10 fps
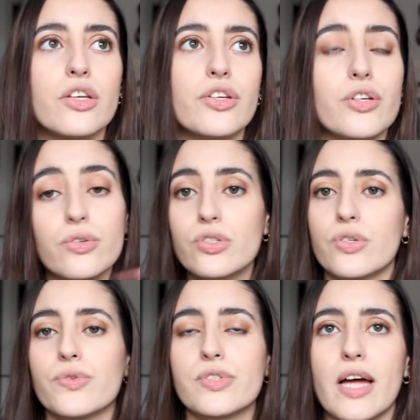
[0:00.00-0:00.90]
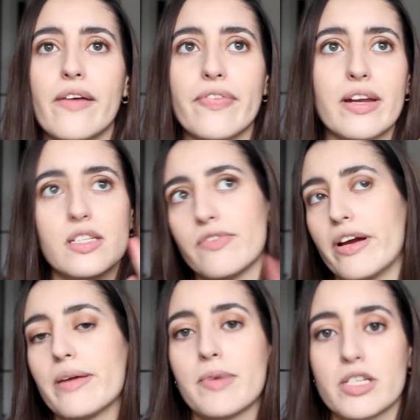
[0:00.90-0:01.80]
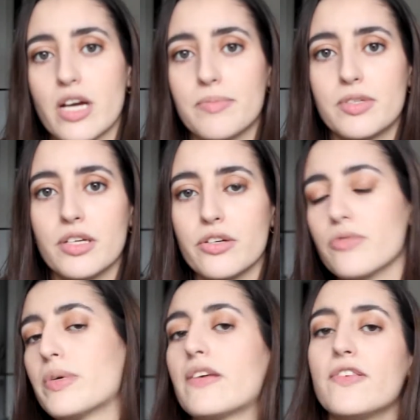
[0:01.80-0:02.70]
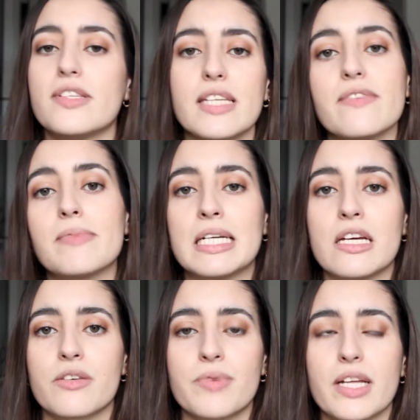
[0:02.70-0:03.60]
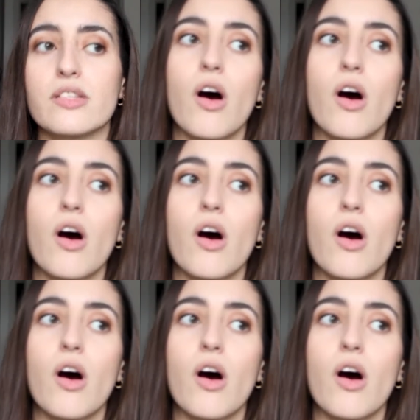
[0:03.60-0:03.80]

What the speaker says: You choose that is very much up to you, but if you save money on rent,